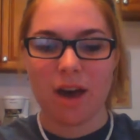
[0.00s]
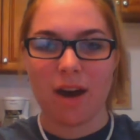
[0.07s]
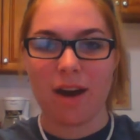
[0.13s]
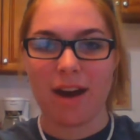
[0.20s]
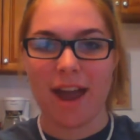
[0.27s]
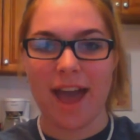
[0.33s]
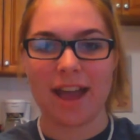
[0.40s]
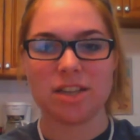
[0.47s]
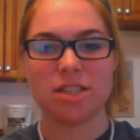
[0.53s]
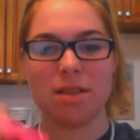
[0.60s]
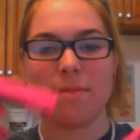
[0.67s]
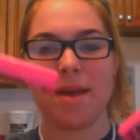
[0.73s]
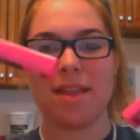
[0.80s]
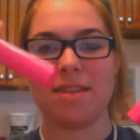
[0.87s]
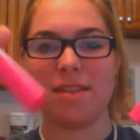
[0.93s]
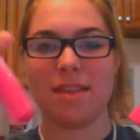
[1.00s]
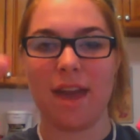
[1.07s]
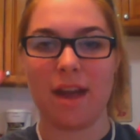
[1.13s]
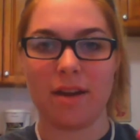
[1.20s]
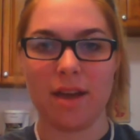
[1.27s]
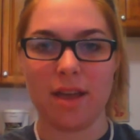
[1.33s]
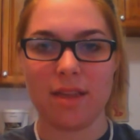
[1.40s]
are actually
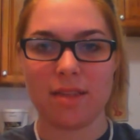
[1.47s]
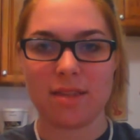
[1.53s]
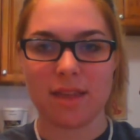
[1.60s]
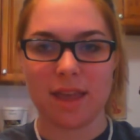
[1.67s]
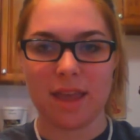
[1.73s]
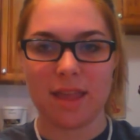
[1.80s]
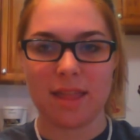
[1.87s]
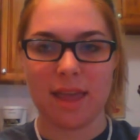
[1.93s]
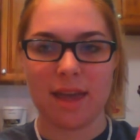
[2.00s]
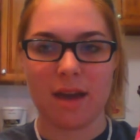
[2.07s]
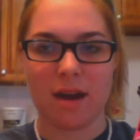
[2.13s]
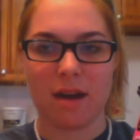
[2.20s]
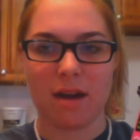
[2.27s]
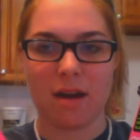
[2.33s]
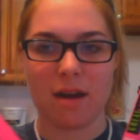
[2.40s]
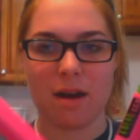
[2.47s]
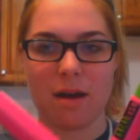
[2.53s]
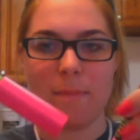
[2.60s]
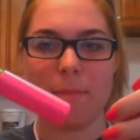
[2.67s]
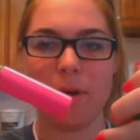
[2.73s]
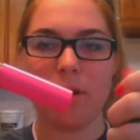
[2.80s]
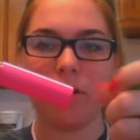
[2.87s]
mascaras, and they
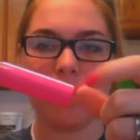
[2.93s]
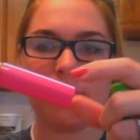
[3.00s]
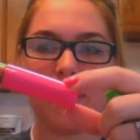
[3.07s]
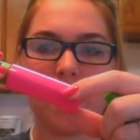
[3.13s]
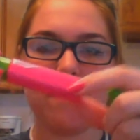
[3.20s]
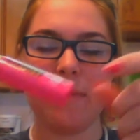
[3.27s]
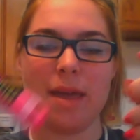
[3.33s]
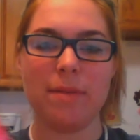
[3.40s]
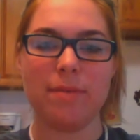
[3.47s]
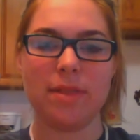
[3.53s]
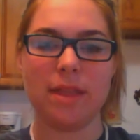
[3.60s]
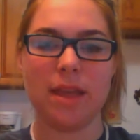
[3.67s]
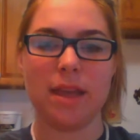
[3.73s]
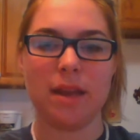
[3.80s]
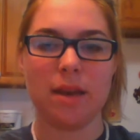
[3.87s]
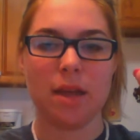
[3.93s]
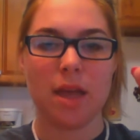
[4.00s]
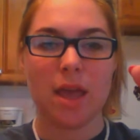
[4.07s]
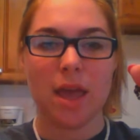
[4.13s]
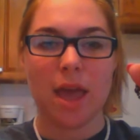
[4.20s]
are both by Maybelline.